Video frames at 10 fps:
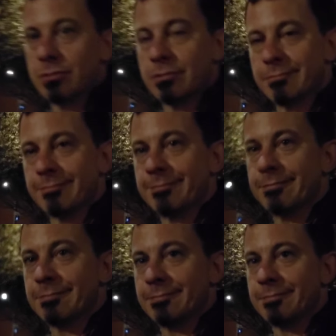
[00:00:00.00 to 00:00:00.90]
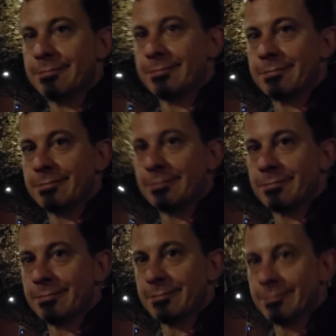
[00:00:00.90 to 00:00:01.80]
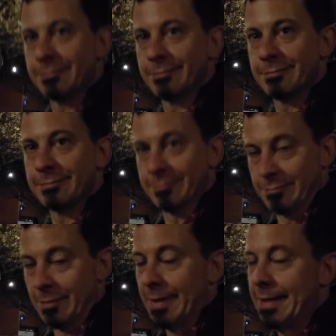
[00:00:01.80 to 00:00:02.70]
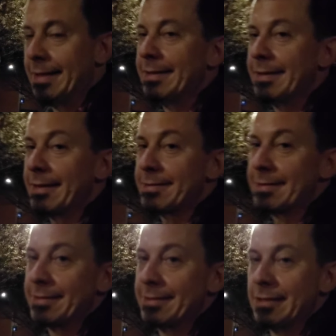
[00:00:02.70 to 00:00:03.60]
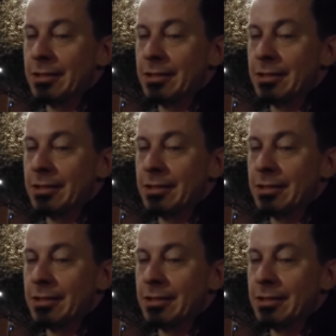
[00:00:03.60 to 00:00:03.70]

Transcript: He is about to teach me about Shelton, yes. Washington.